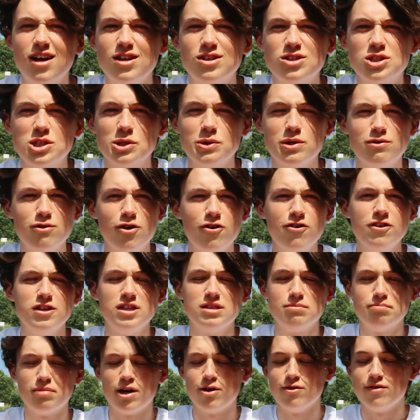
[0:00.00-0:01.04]
So we're rowing this
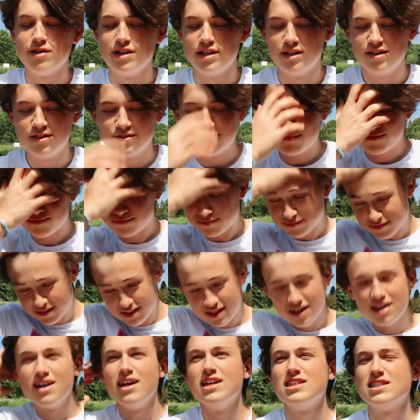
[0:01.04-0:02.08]
boat.
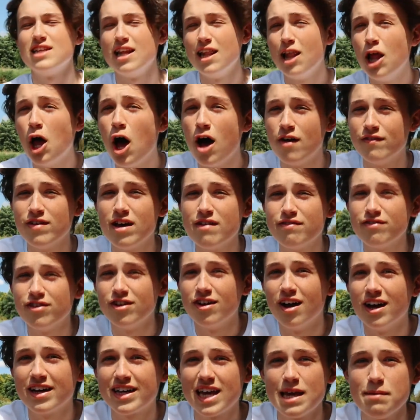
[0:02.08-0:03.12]
It's a lot of effort.
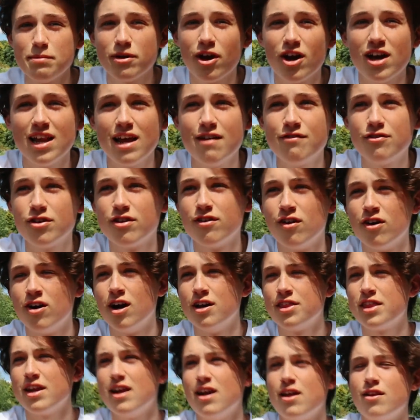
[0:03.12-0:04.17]
I keep going left or right. I
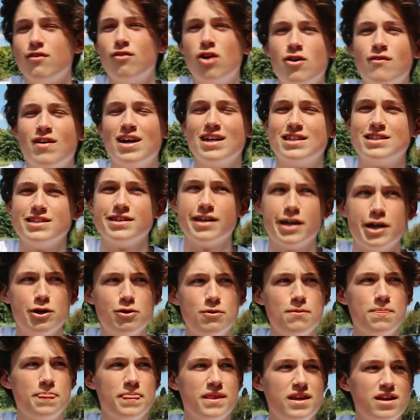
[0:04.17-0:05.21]
don't know the right way to go.
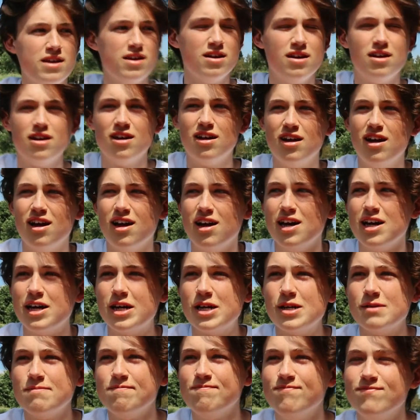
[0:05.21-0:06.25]

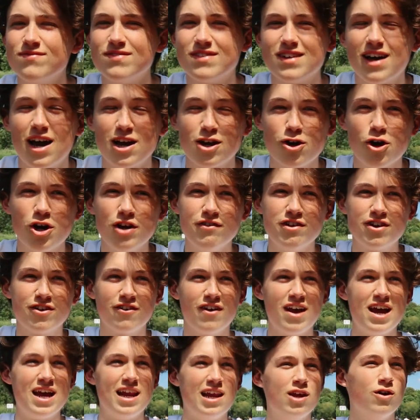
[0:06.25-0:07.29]
I kind of regret
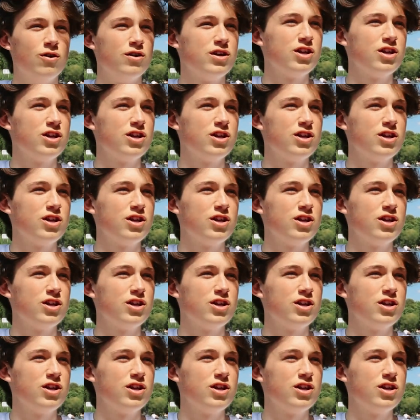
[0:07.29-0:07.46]
it a little.